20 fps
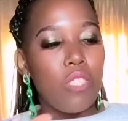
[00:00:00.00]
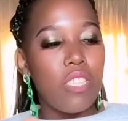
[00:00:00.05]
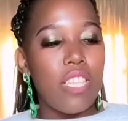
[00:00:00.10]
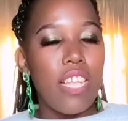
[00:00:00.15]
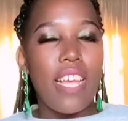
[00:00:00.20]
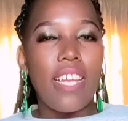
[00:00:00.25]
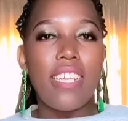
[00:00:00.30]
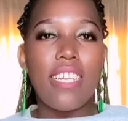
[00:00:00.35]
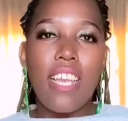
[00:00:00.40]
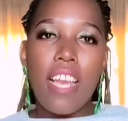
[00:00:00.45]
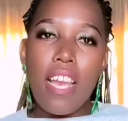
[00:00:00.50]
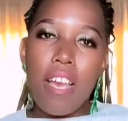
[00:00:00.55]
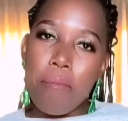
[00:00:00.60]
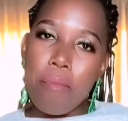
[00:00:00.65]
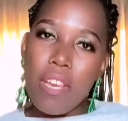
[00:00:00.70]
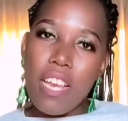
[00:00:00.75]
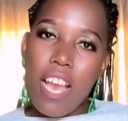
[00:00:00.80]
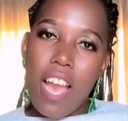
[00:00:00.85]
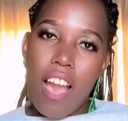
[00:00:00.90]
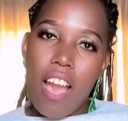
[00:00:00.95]
start
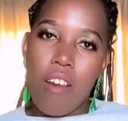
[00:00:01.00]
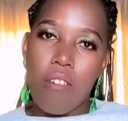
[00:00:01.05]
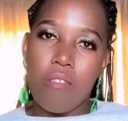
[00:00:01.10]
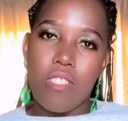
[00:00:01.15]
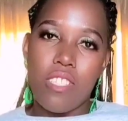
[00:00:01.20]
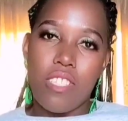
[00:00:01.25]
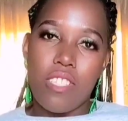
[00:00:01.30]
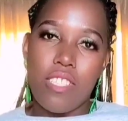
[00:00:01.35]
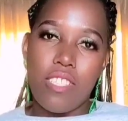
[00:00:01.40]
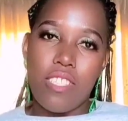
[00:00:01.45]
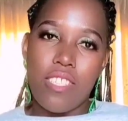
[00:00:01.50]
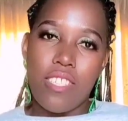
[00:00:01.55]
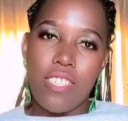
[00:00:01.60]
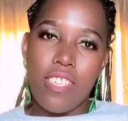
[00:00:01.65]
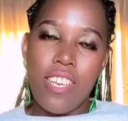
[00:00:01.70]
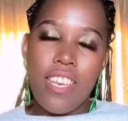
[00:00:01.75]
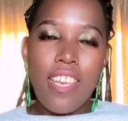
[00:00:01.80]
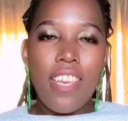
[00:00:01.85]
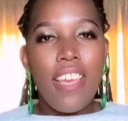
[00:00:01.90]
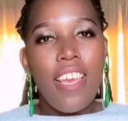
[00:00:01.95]
coming out.
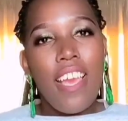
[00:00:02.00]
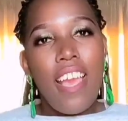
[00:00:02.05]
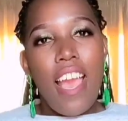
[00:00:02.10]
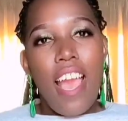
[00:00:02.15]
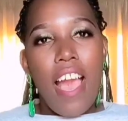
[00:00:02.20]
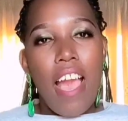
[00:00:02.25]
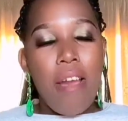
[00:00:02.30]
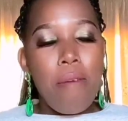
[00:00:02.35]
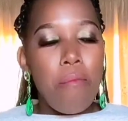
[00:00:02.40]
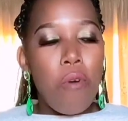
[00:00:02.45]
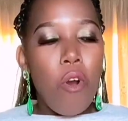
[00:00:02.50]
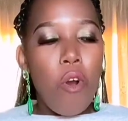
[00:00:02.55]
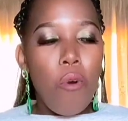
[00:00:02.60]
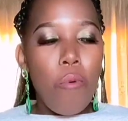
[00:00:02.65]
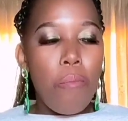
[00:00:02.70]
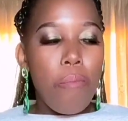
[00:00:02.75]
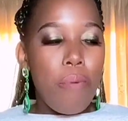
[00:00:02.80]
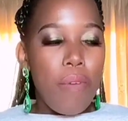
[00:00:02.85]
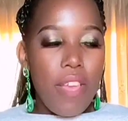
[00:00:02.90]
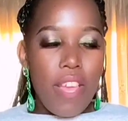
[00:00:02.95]
I'm
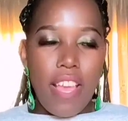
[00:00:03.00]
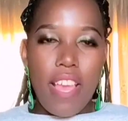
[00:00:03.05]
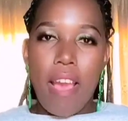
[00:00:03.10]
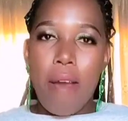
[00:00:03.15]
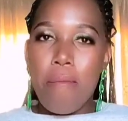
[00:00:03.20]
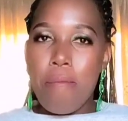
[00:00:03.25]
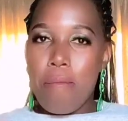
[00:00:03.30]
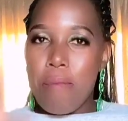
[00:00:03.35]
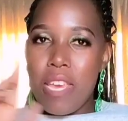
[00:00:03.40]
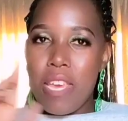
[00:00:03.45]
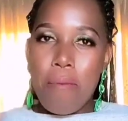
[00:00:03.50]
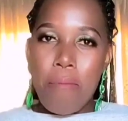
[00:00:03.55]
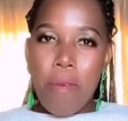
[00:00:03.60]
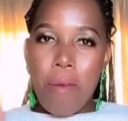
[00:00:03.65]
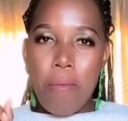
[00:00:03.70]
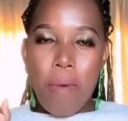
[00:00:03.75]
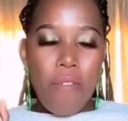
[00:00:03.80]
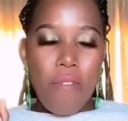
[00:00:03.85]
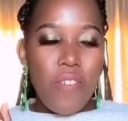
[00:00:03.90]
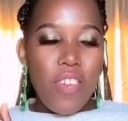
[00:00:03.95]

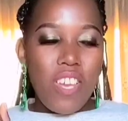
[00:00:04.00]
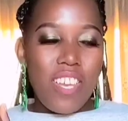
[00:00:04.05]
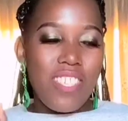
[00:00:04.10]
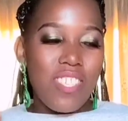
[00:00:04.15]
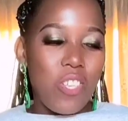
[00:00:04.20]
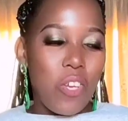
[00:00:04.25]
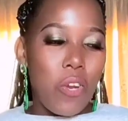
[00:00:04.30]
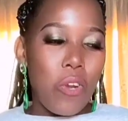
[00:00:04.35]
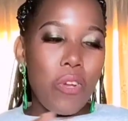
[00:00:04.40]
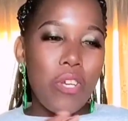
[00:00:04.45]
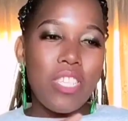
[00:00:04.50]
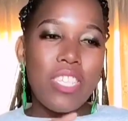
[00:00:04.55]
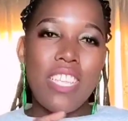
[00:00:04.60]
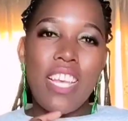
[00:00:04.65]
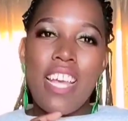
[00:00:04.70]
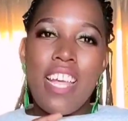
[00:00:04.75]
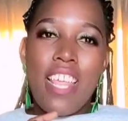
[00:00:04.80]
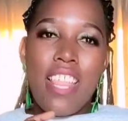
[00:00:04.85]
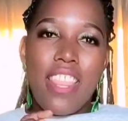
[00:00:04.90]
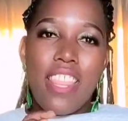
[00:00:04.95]
keeping my fingers crossed
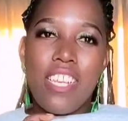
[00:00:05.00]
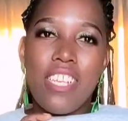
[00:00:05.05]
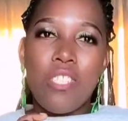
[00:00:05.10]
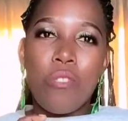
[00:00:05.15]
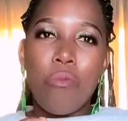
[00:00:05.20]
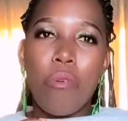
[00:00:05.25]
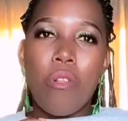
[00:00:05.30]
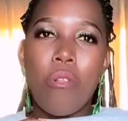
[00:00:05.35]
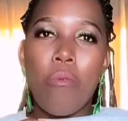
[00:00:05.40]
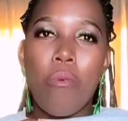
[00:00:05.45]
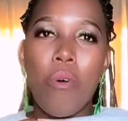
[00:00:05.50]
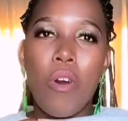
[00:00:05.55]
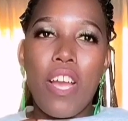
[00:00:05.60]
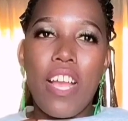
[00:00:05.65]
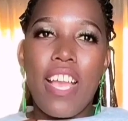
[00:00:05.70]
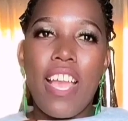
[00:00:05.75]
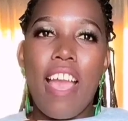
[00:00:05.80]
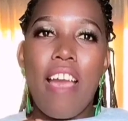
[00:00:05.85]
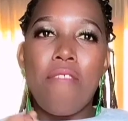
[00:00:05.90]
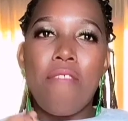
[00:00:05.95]
this will
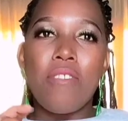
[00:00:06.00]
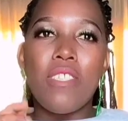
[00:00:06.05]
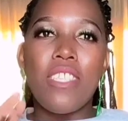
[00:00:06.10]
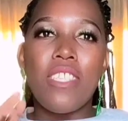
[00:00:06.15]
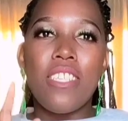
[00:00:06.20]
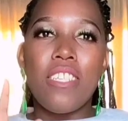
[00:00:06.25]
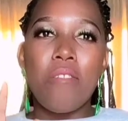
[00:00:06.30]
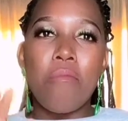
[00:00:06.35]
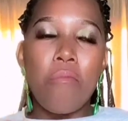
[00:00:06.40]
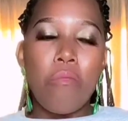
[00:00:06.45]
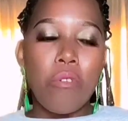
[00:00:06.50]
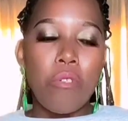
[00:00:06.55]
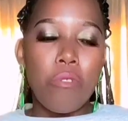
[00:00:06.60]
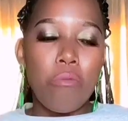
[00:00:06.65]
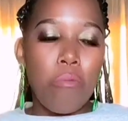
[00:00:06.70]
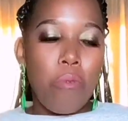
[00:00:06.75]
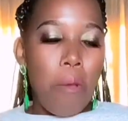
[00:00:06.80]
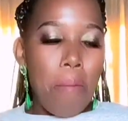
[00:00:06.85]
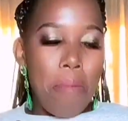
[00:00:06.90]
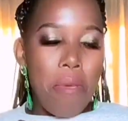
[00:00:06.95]
work. I've seen most
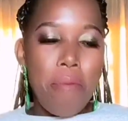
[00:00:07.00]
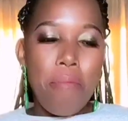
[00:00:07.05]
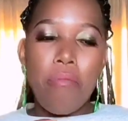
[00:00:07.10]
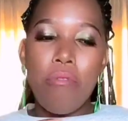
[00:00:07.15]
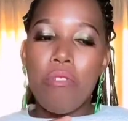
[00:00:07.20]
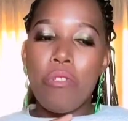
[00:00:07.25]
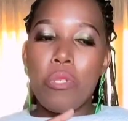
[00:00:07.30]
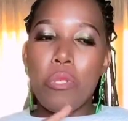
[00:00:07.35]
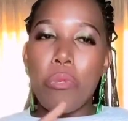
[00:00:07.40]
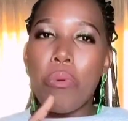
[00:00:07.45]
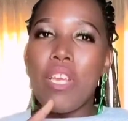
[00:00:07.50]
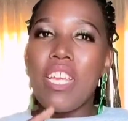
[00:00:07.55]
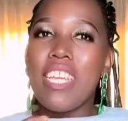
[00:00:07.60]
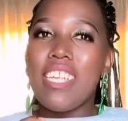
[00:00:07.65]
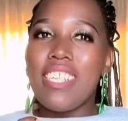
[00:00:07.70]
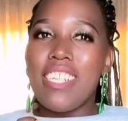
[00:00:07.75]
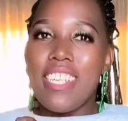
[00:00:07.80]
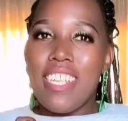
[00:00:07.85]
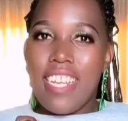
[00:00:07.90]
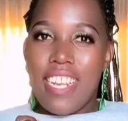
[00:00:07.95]
people doing
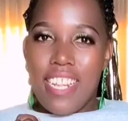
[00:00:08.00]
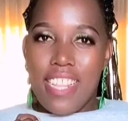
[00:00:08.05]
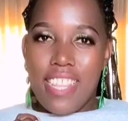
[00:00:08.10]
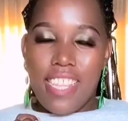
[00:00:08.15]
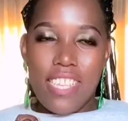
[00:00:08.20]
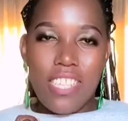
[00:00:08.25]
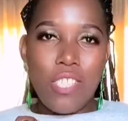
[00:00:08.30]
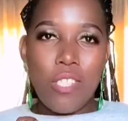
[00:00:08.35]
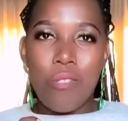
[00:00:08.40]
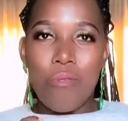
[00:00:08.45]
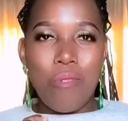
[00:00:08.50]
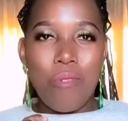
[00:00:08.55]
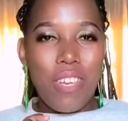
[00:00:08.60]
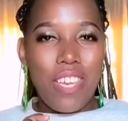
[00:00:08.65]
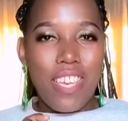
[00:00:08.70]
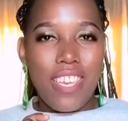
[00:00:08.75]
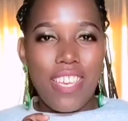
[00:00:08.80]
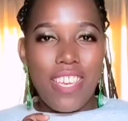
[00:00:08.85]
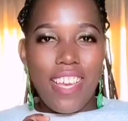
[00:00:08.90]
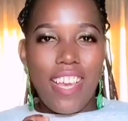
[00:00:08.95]
it this
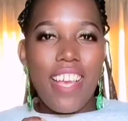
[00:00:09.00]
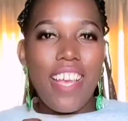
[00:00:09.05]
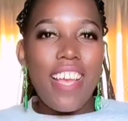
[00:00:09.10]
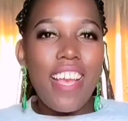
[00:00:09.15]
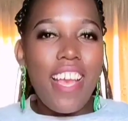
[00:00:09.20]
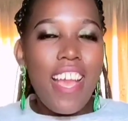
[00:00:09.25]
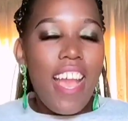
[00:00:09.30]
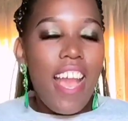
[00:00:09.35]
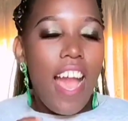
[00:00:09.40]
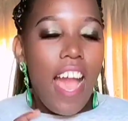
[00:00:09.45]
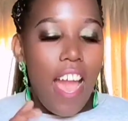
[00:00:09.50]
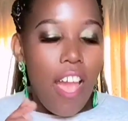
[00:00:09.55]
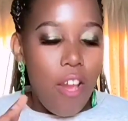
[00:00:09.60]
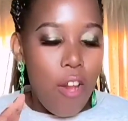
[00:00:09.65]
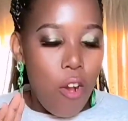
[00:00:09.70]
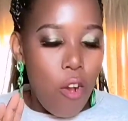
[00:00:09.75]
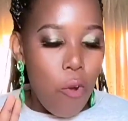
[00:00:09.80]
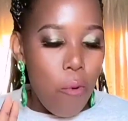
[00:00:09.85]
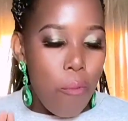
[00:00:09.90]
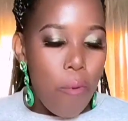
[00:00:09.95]
way. I
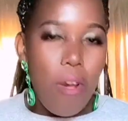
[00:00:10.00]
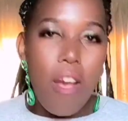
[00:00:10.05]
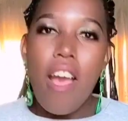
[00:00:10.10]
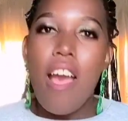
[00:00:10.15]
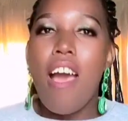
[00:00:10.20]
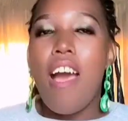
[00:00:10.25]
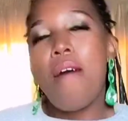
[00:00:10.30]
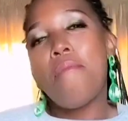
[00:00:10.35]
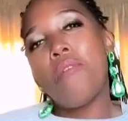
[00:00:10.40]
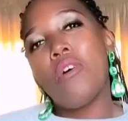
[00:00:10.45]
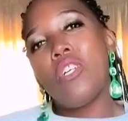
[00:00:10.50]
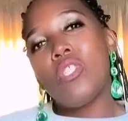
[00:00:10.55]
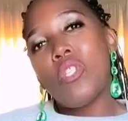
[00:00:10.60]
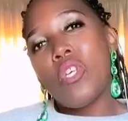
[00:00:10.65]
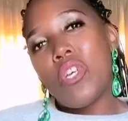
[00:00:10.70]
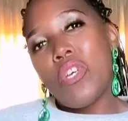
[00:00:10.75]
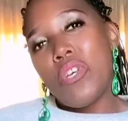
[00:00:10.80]
hope I'm also